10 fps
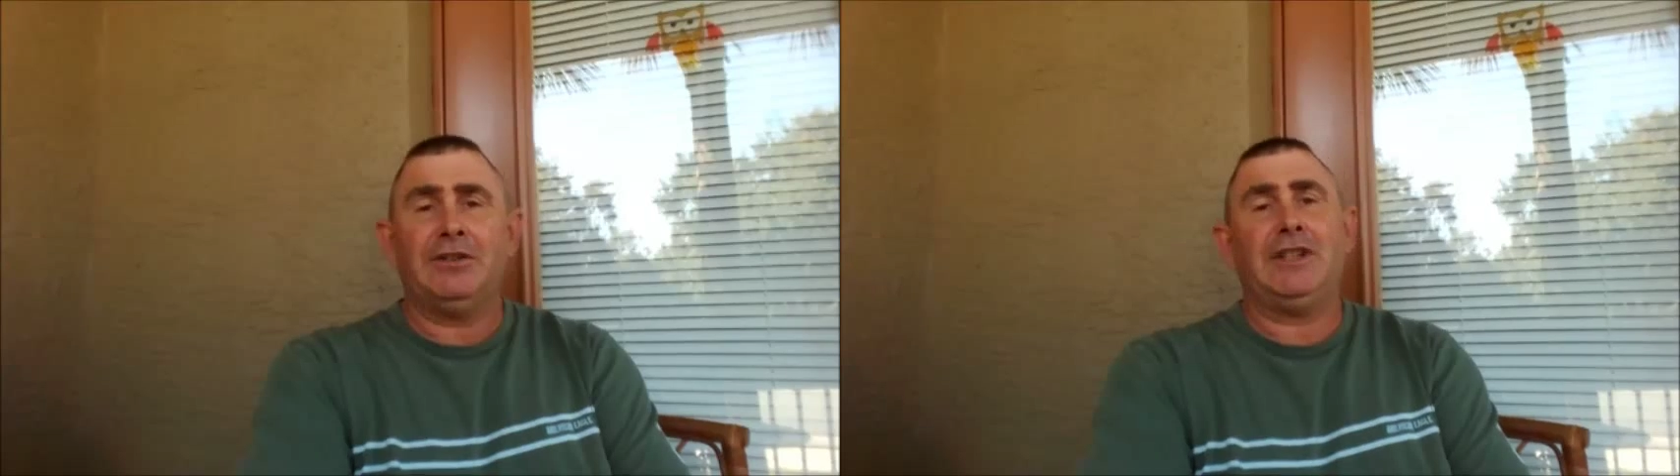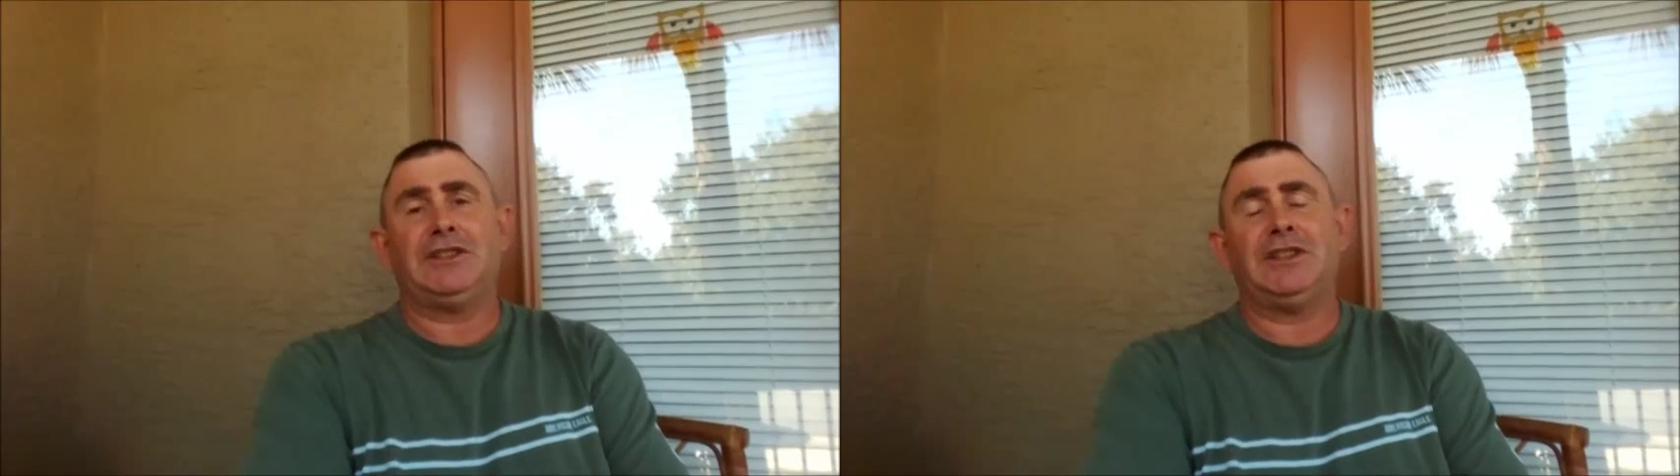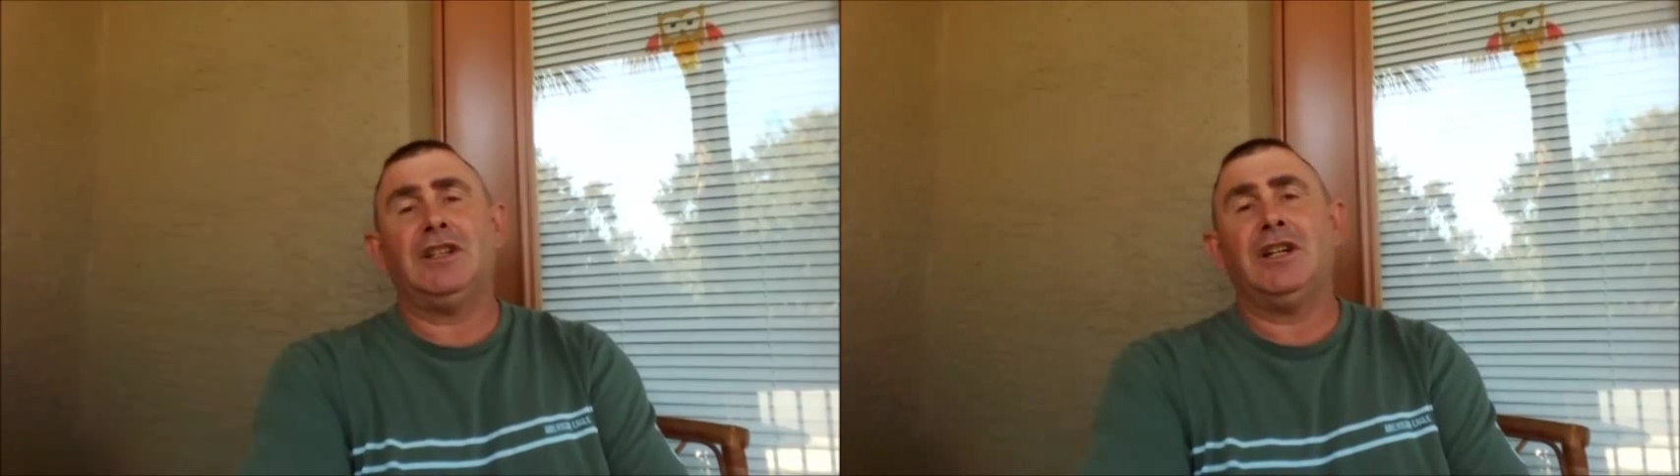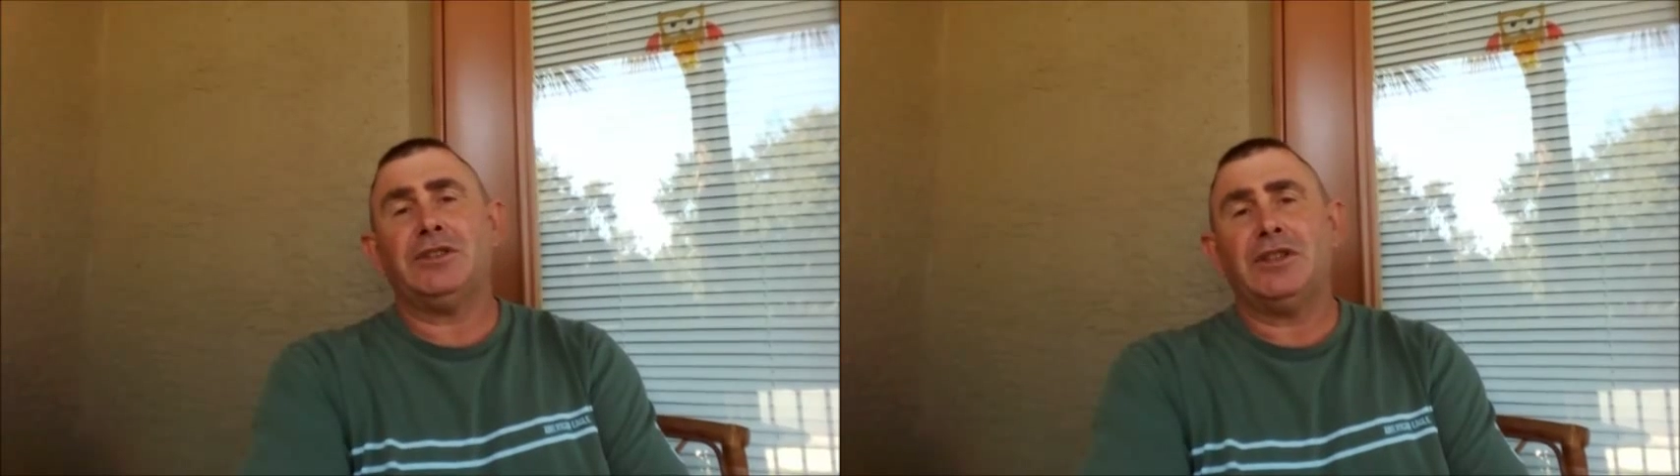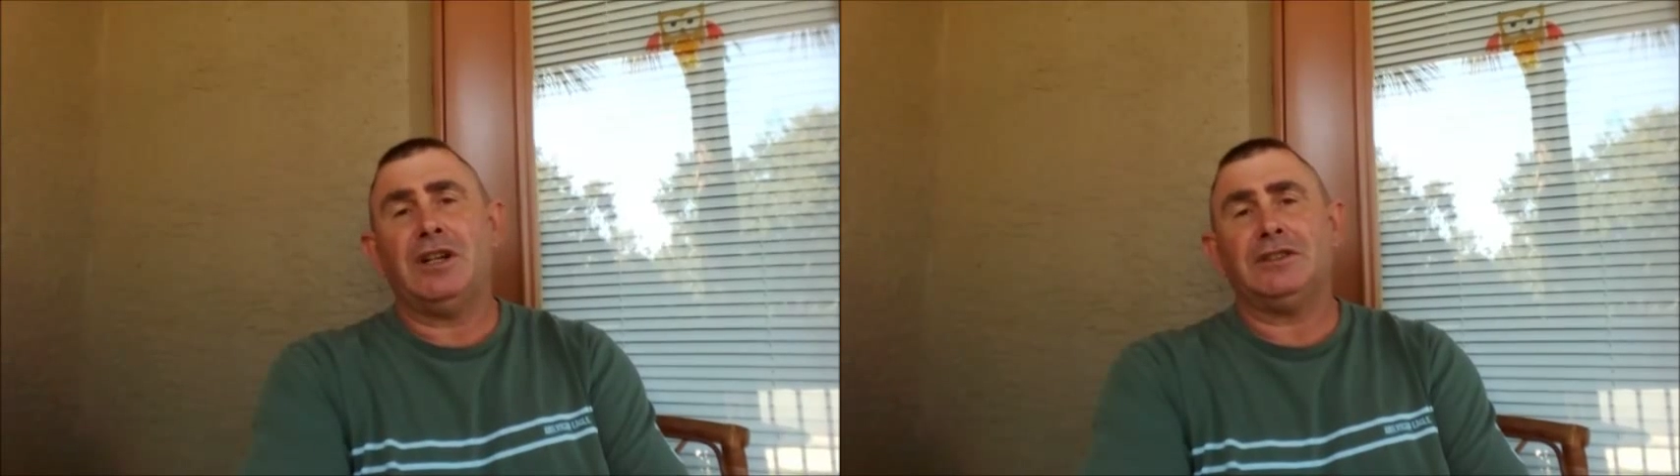are less than a
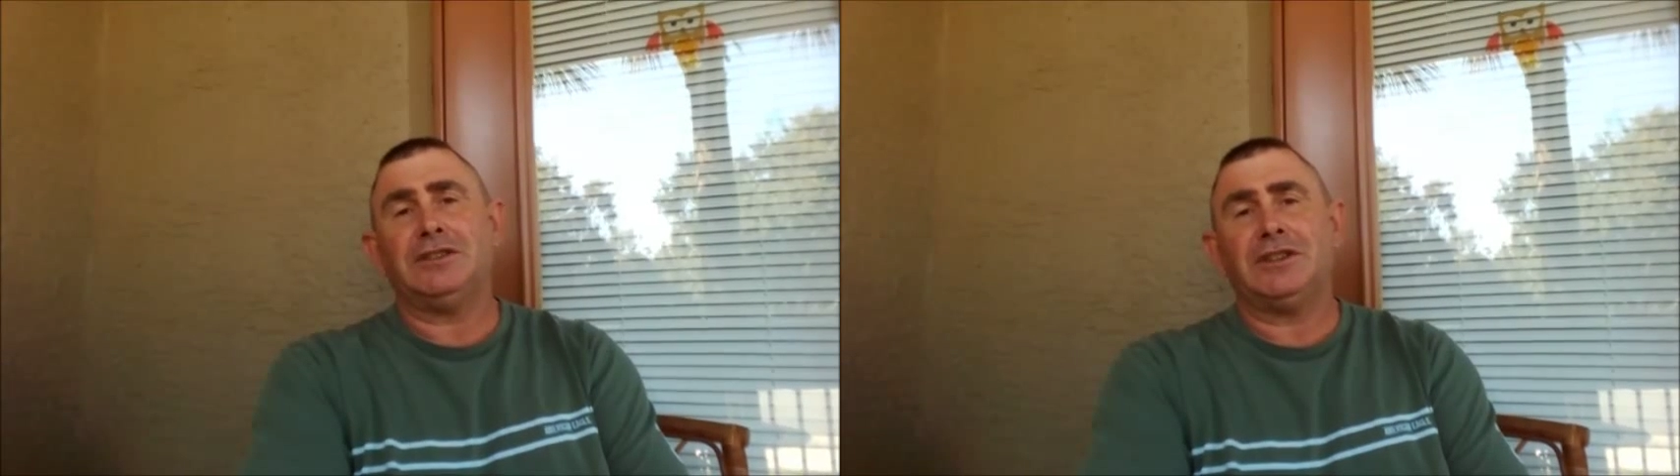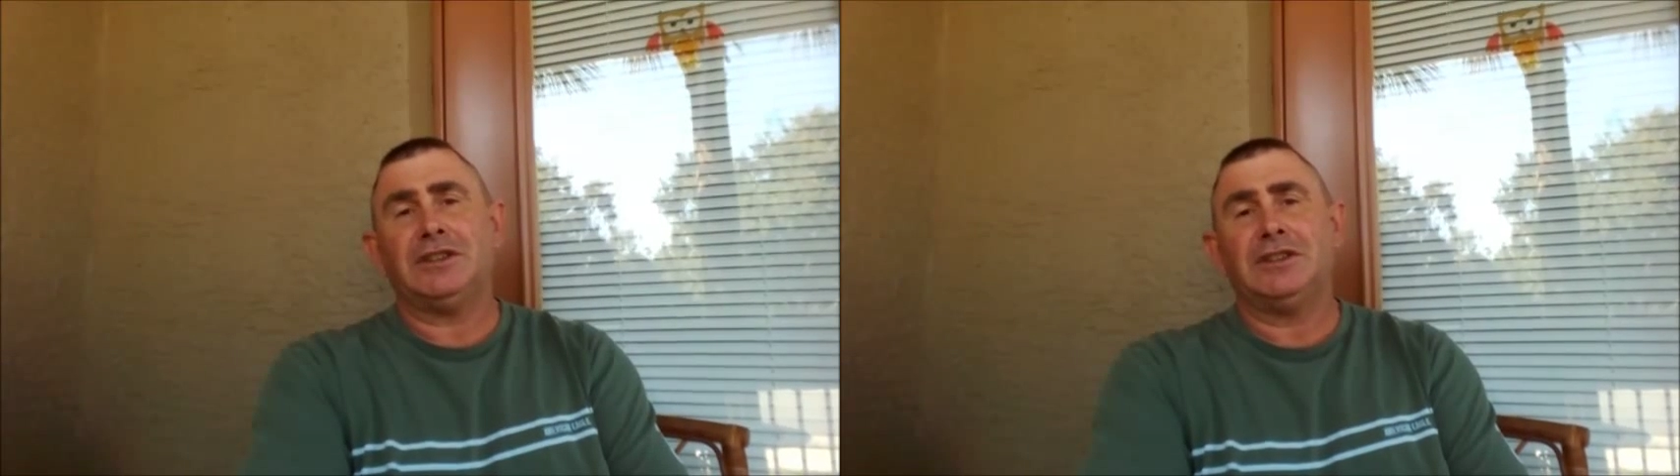hundred dollars.